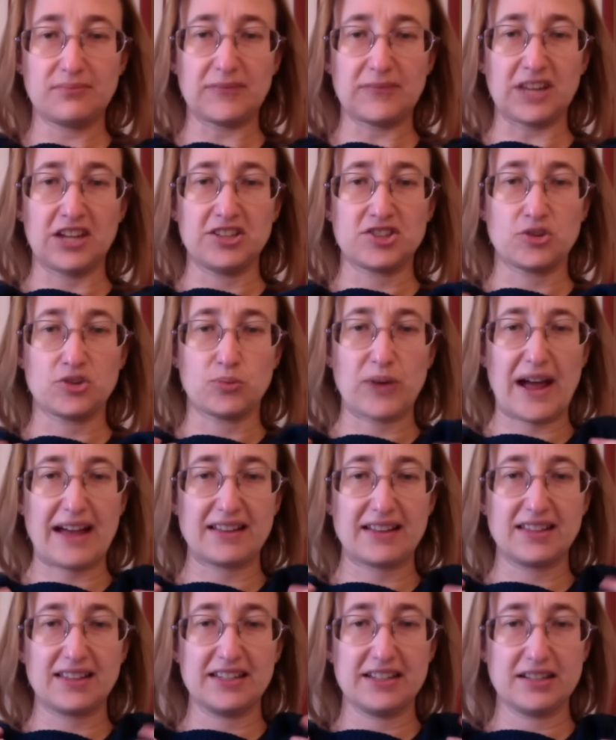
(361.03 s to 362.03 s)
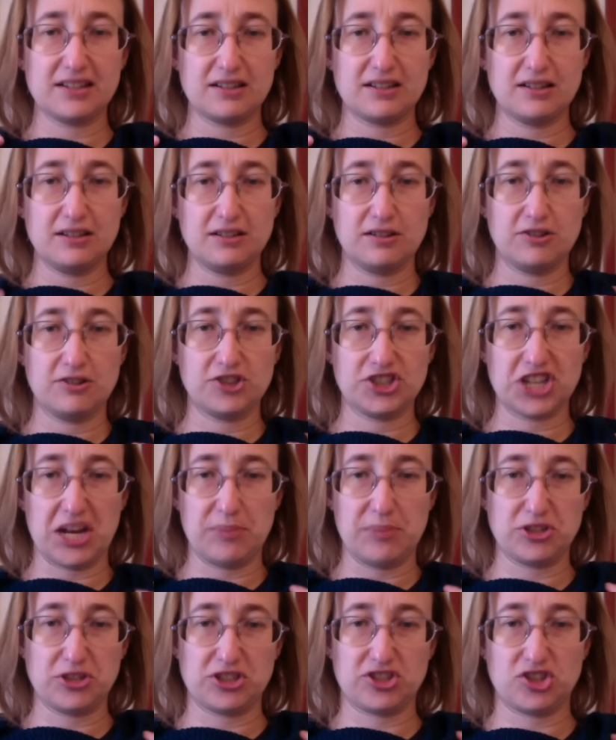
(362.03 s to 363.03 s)
it's a raglan
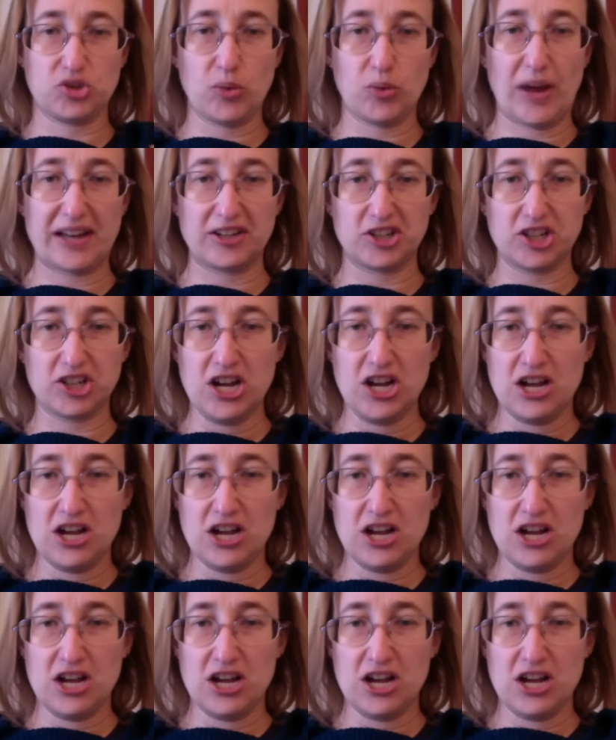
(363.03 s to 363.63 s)
shaped sweater.